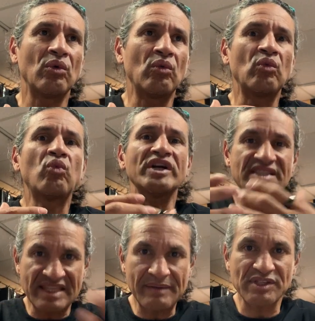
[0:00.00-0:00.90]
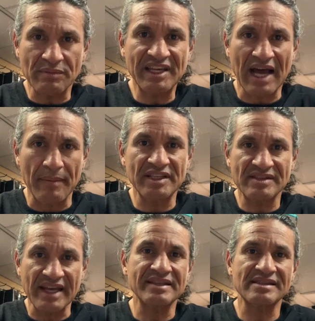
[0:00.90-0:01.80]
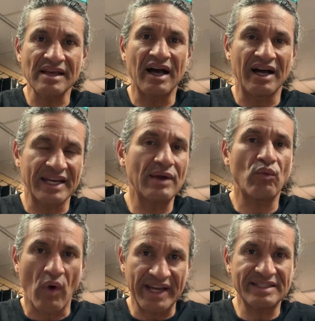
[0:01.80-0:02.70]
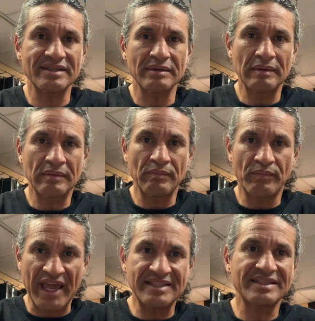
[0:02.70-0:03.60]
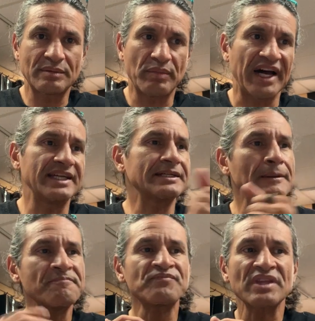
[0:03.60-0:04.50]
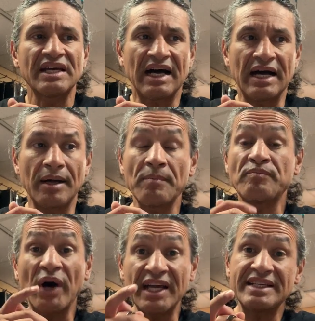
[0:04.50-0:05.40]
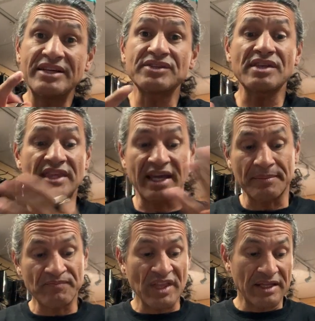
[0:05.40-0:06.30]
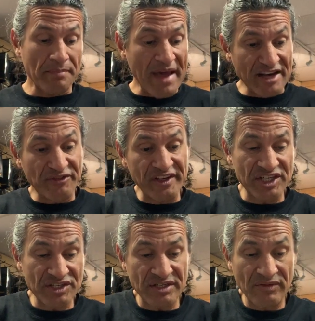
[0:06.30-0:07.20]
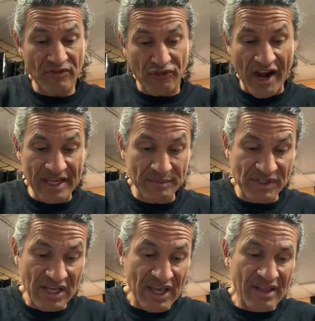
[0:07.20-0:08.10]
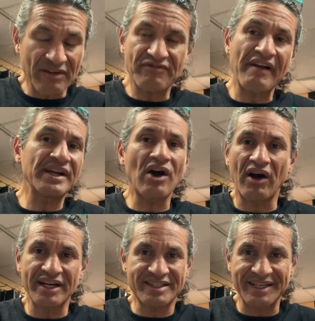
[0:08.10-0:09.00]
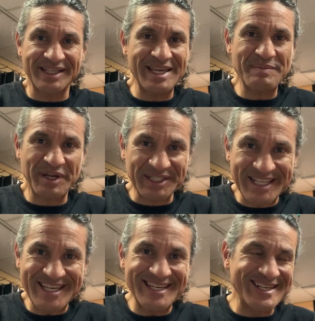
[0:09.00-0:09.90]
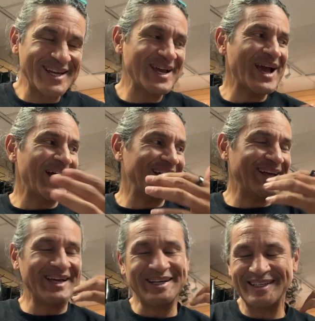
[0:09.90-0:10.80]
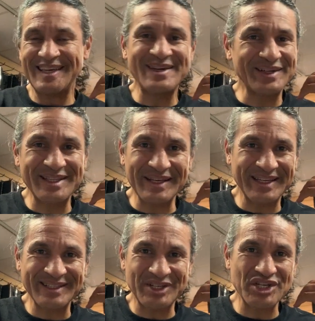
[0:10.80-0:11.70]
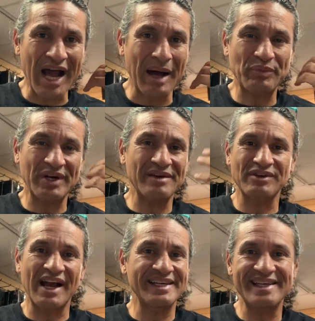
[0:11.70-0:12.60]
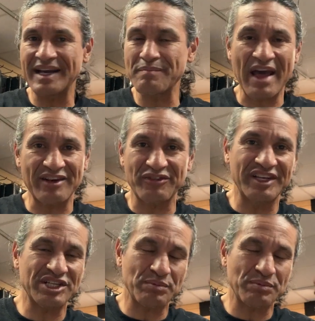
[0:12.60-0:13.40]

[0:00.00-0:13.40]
what seems to be common sense on a white painted bike. But here's the thing. The matte finish frames, they're very hard to keep clean. Here in the shop, whenever I get a matte finish